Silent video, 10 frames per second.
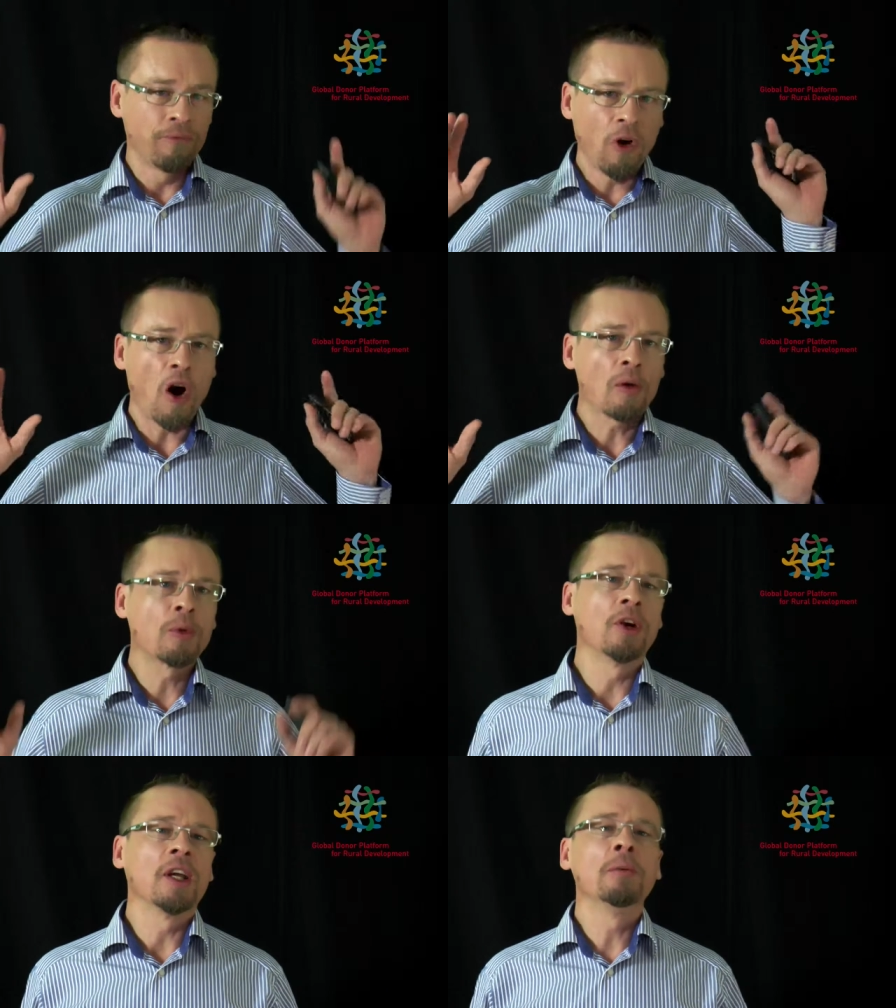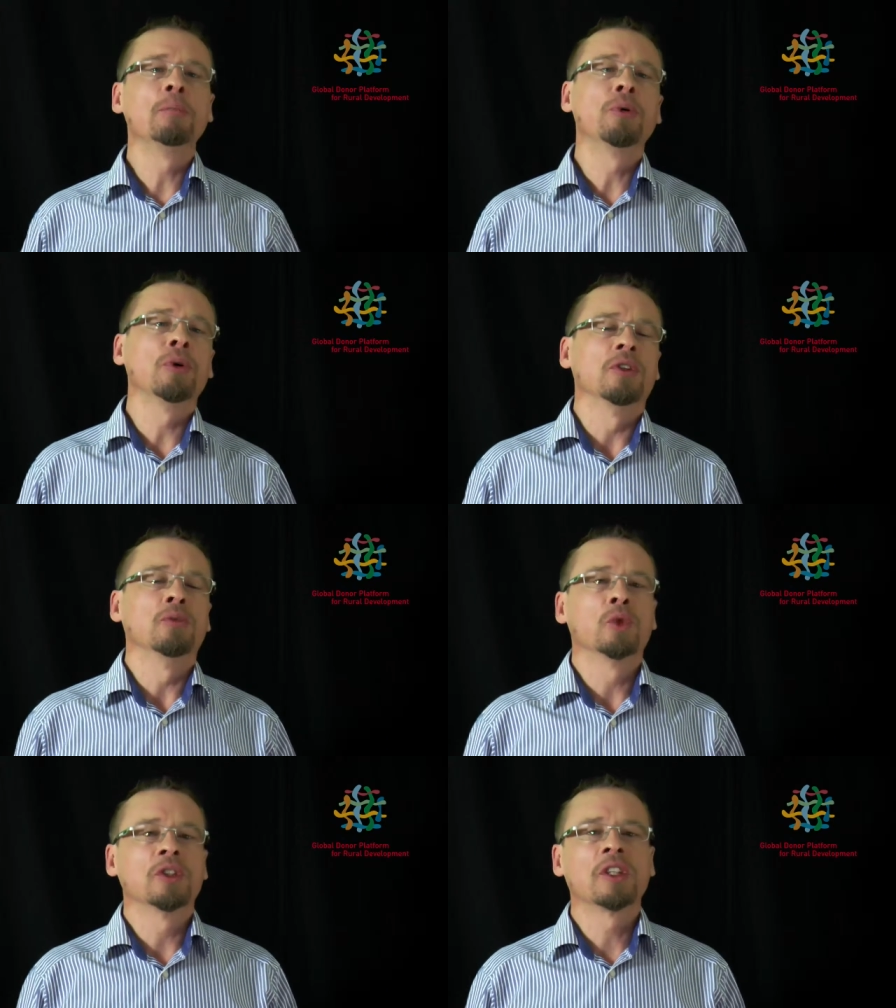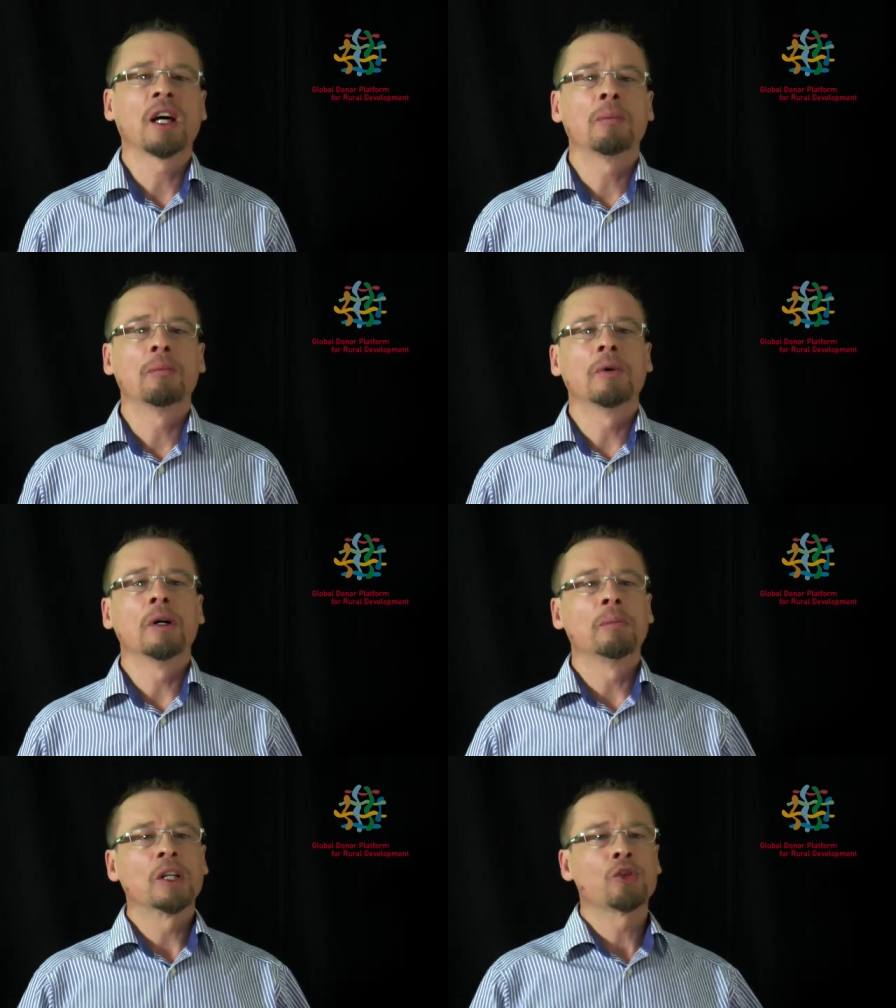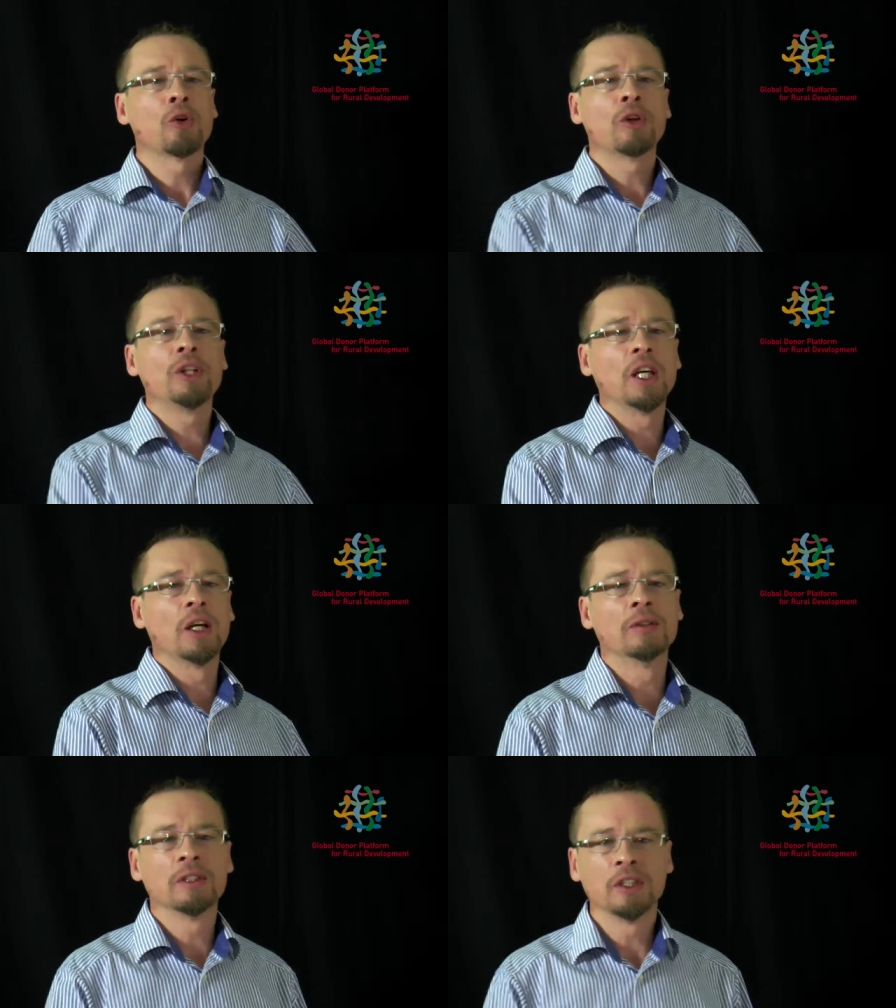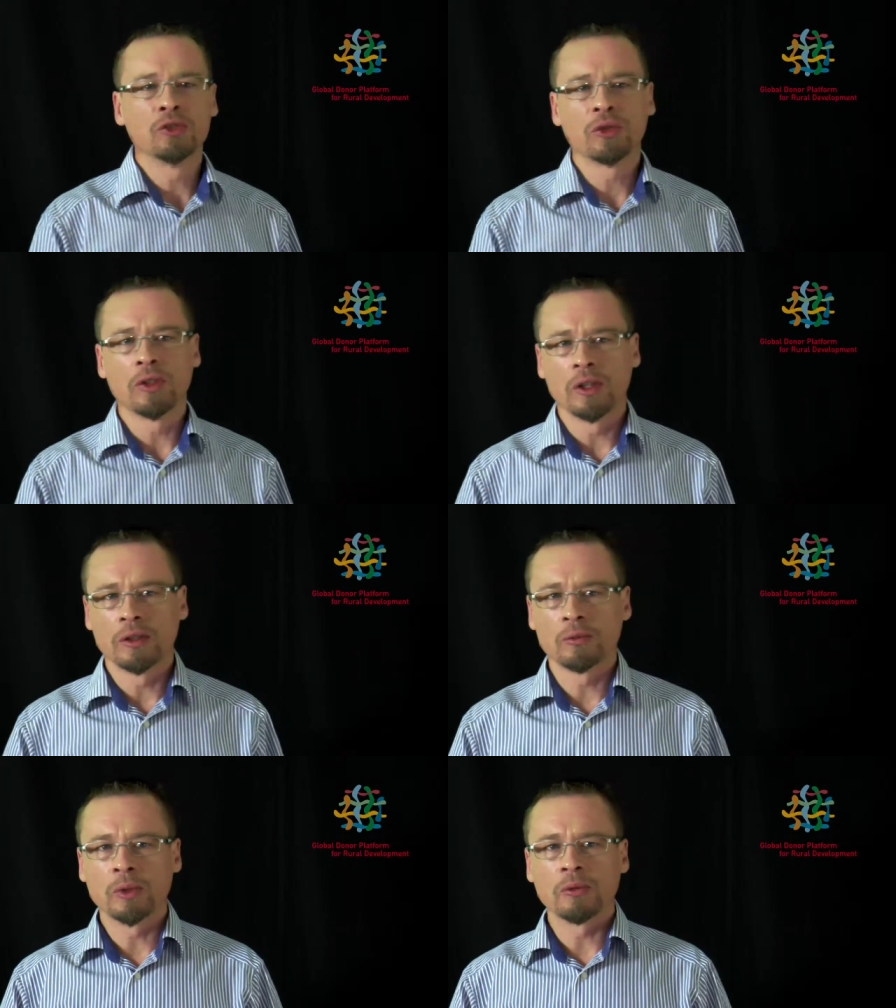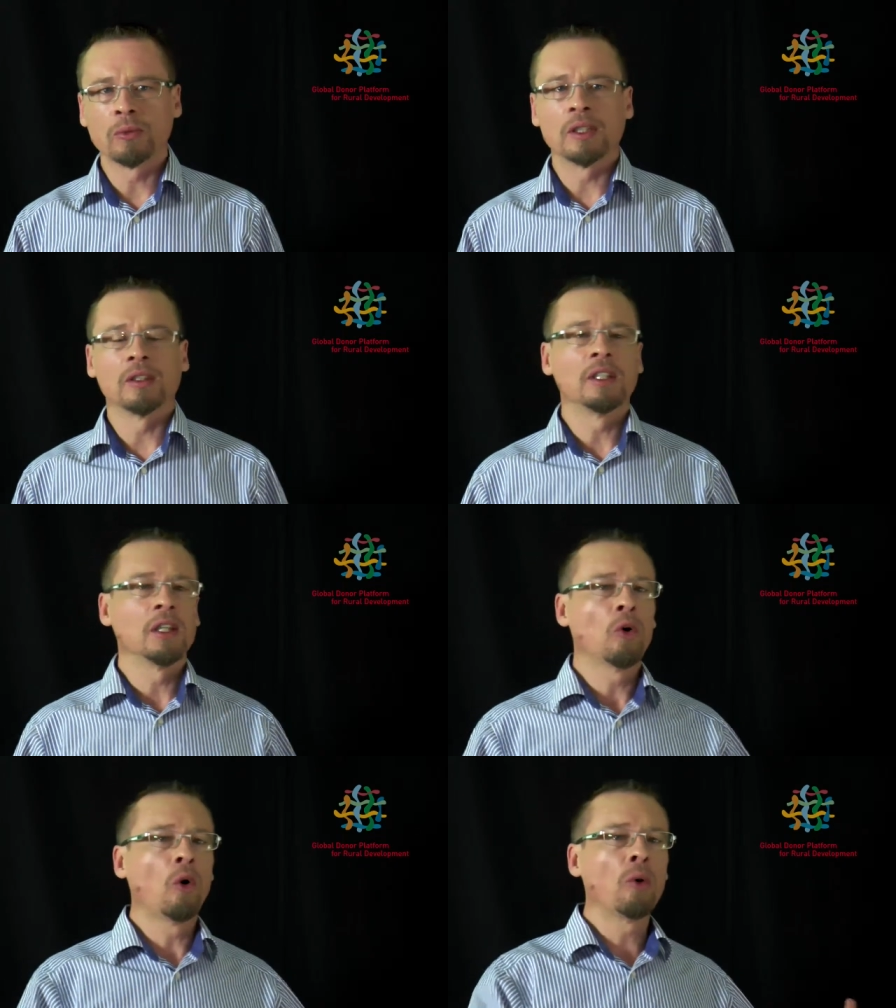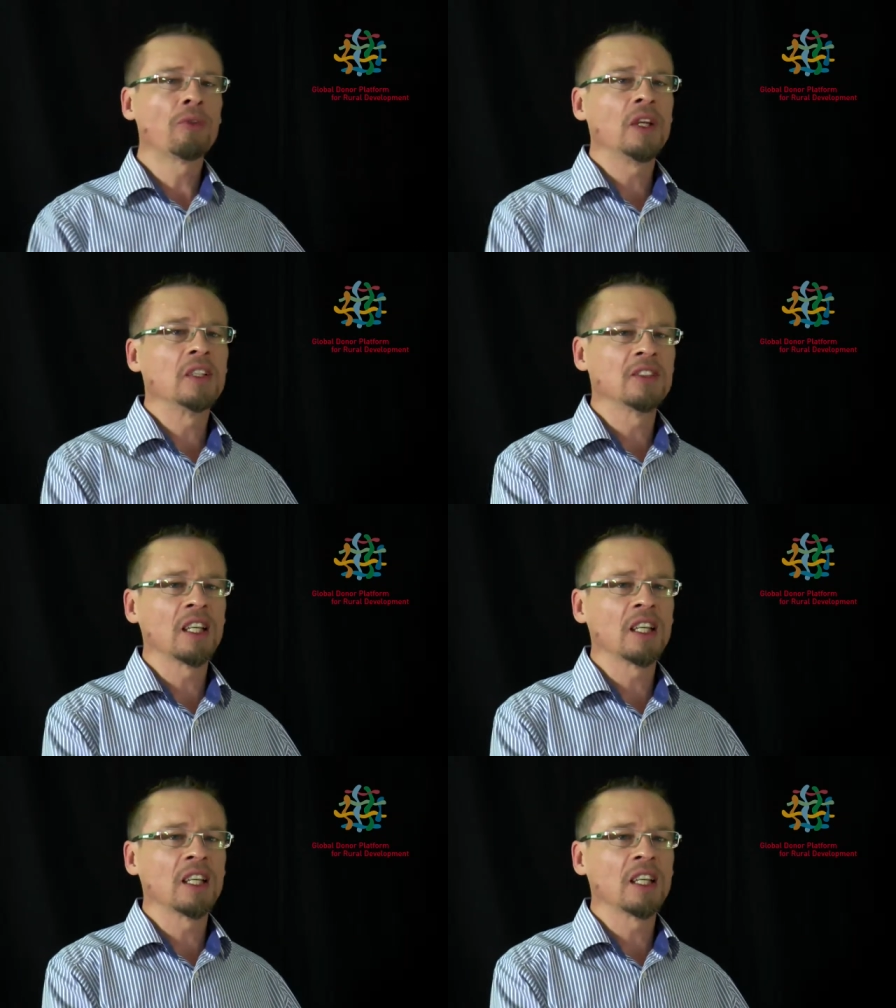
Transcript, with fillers: farmer input would come much earlier into the, when the whole thing